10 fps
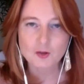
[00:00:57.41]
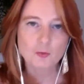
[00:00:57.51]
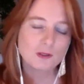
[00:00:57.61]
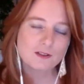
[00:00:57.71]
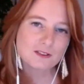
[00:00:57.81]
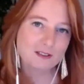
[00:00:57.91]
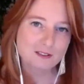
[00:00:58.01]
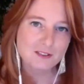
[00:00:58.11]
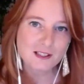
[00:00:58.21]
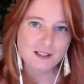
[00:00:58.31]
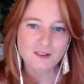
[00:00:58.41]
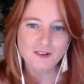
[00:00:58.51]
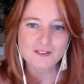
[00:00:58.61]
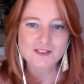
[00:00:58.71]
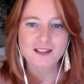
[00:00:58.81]
which she
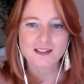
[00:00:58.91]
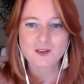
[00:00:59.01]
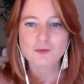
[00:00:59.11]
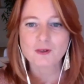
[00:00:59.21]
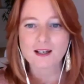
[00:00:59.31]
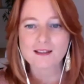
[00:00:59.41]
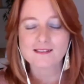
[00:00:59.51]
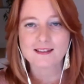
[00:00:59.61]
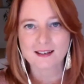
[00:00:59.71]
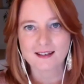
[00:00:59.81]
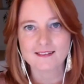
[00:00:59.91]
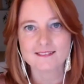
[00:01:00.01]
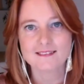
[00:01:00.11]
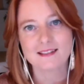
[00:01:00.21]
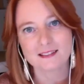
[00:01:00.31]
calls the wise guide
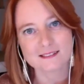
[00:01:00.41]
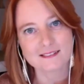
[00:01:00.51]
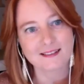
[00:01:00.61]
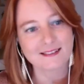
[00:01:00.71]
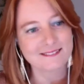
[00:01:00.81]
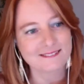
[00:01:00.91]
inside.